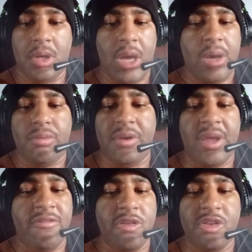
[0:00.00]
I would
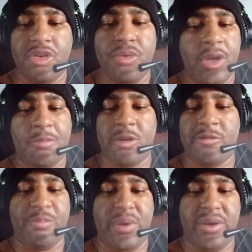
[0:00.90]
never sue anyone
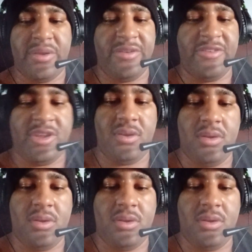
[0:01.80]
because of it.